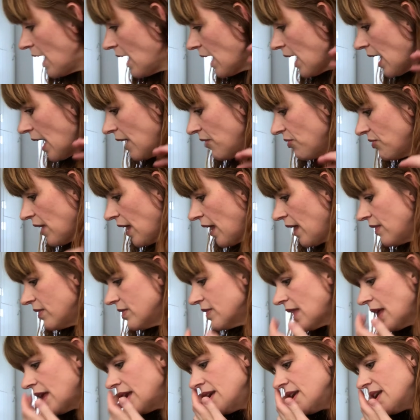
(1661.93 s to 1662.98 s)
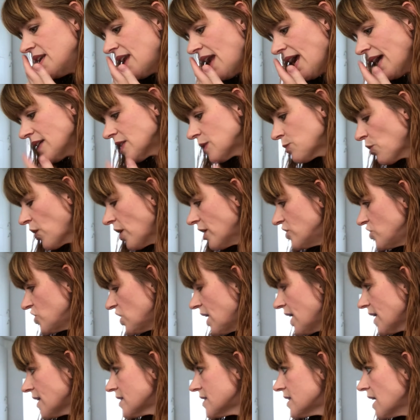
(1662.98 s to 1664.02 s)
And then the next
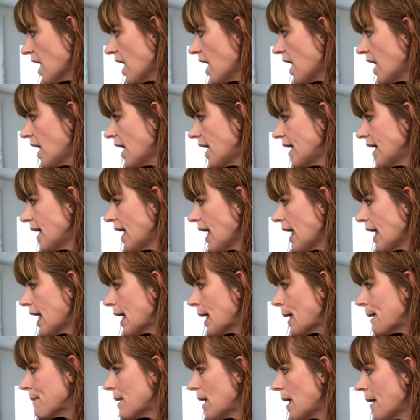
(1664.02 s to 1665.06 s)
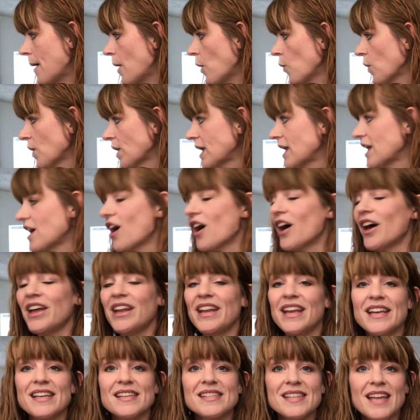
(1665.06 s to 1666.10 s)
project I am working on
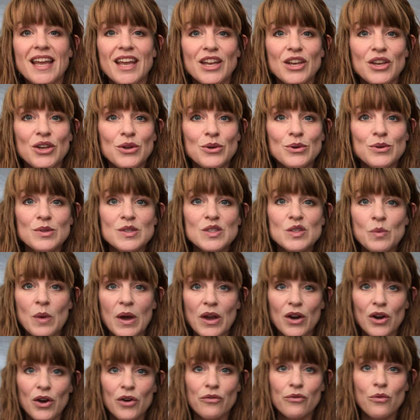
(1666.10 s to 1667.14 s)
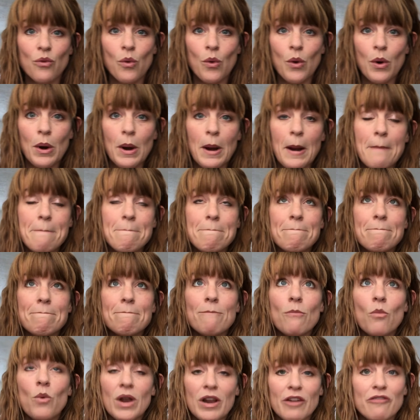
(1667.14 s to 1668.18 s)
is a new sweater for
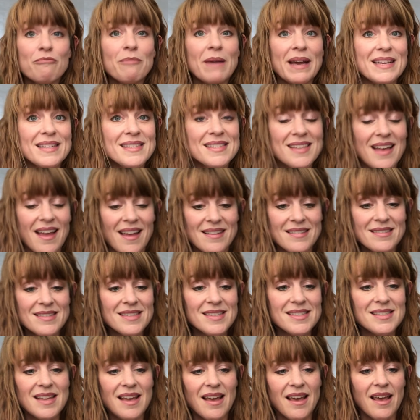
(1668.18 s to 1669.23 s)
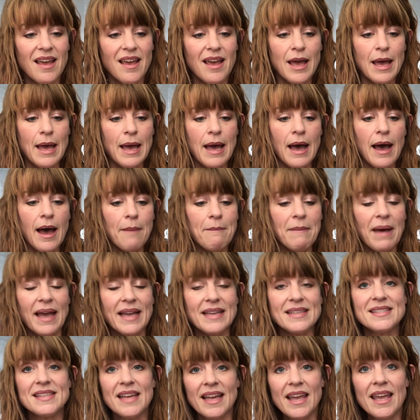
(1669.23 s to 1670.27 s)
one of my sons. My
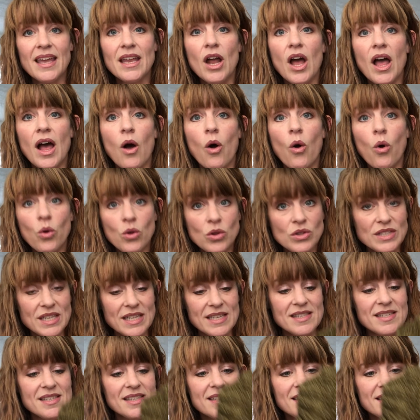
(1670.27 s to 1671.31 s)
second oldest